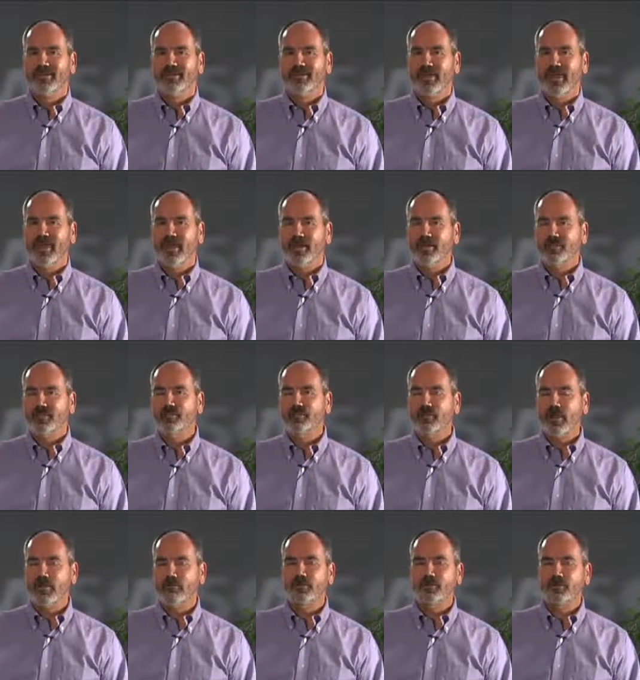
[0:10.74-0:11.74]
Hi, it's
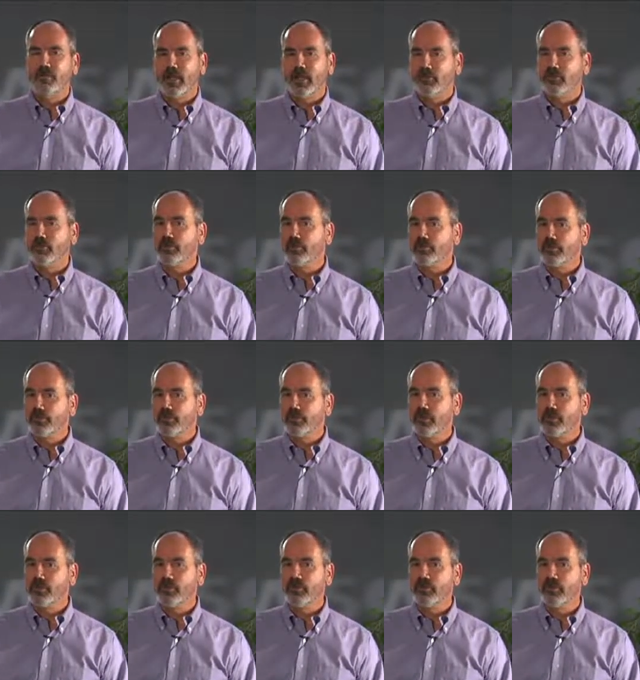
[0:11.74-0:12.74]
Travis White with the
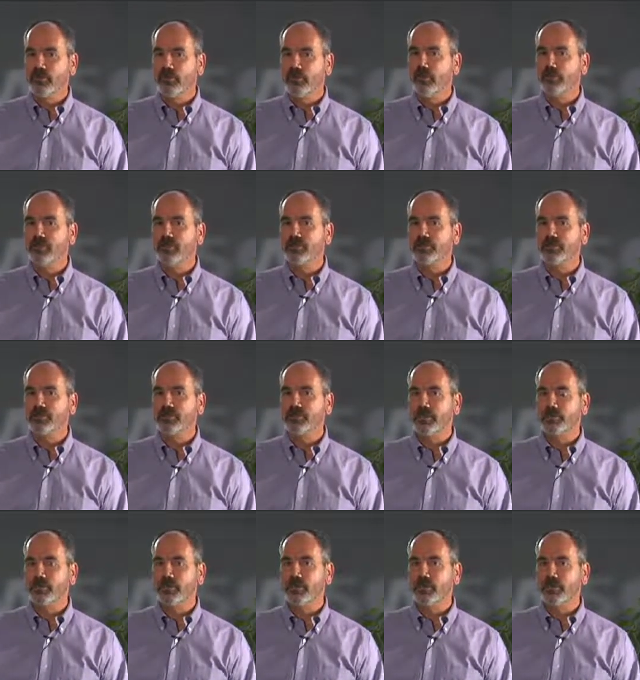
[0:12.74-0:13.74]
Persuasive Communication
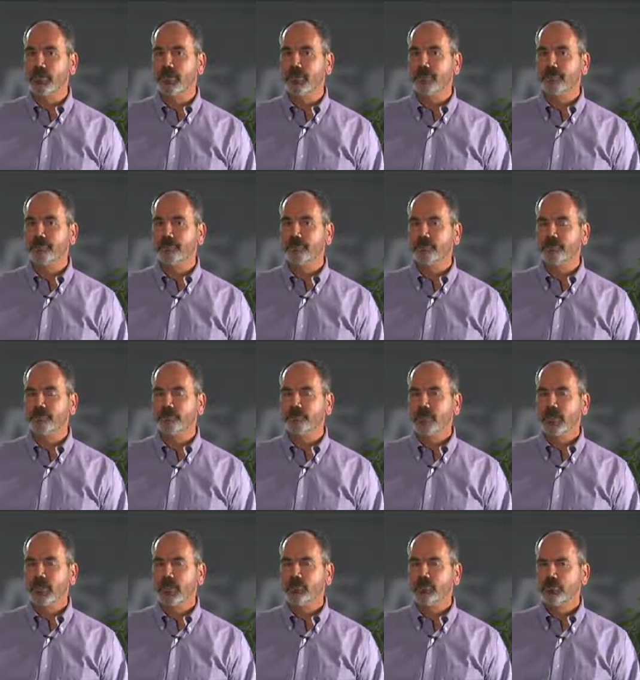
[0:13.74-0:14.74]
Tip of the Week.
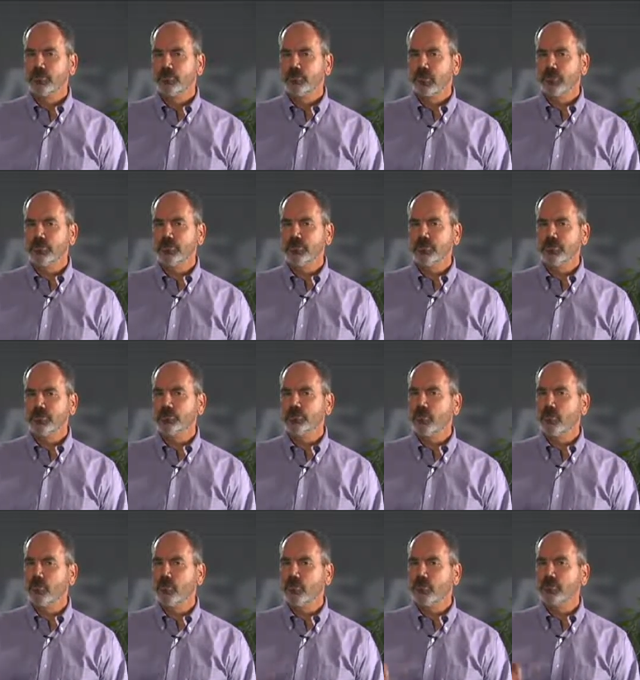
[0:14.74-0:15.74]
Do reasons
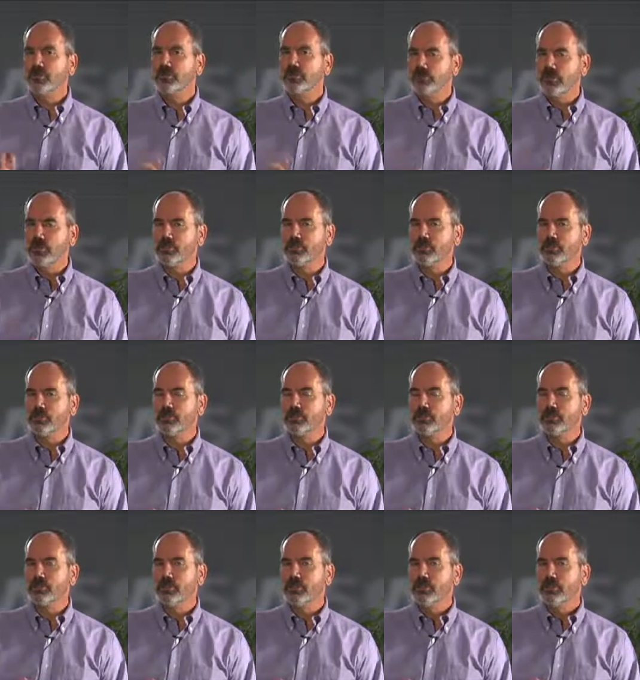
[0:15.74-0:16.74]
create
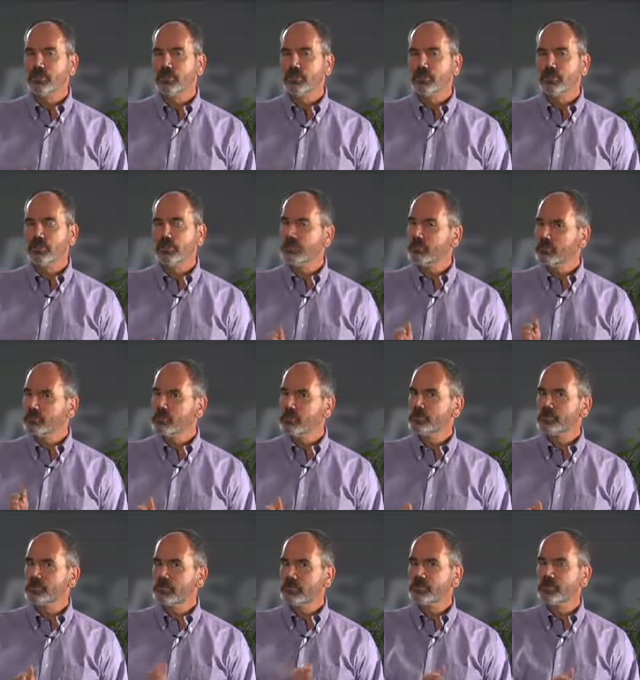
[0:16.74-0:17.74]
decisions, or do
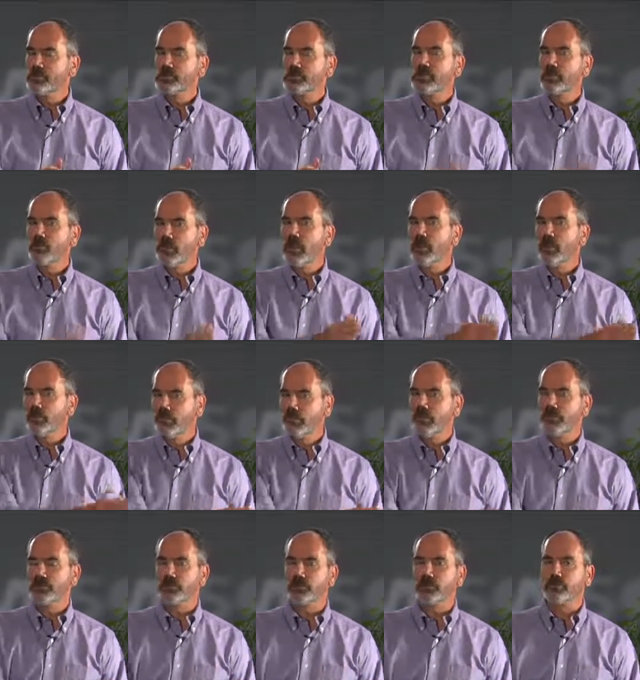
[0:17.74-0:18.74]
decisions create
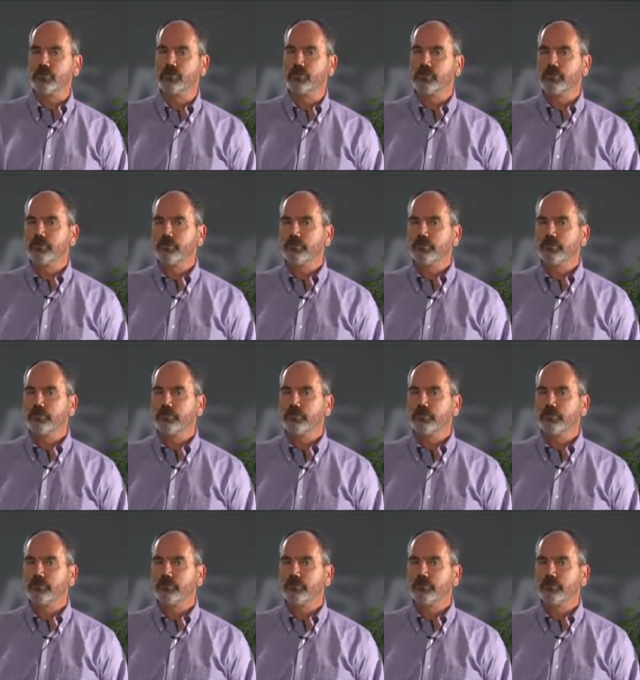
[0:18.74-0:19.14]
reasons?